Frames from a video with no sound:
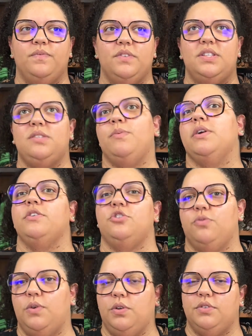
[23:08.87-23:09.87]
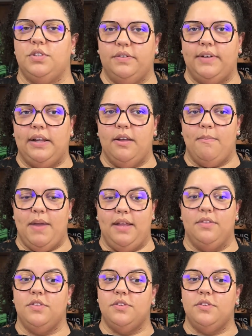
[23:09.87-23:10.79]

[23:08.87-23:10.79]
spiritual development.